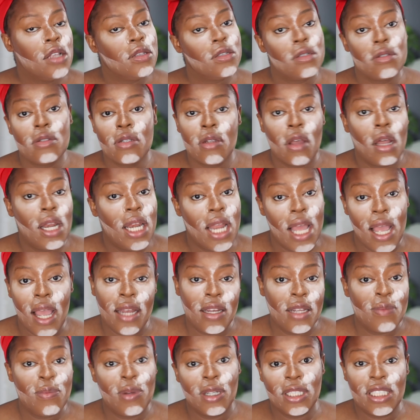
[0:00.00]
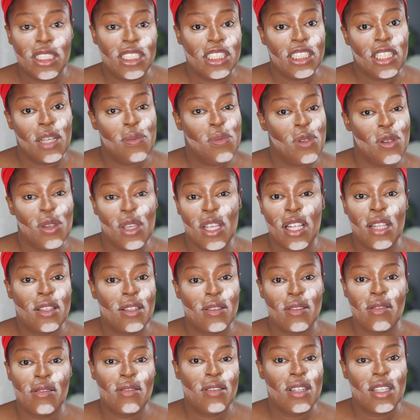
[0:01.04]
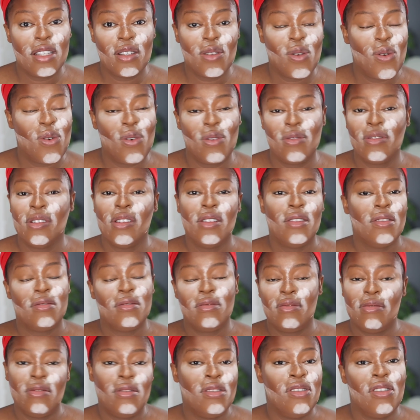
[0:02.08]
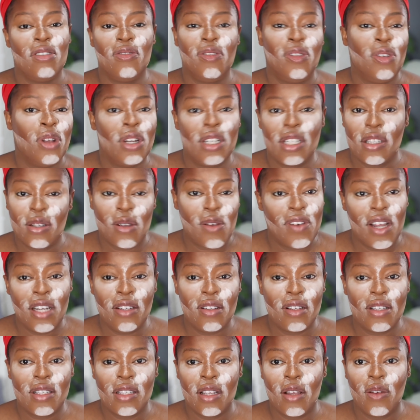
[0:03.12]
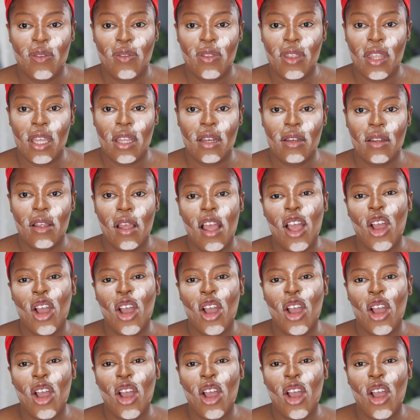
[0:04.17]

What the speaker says: do not let anybody shame you into this whole you've not discovered yourself thing.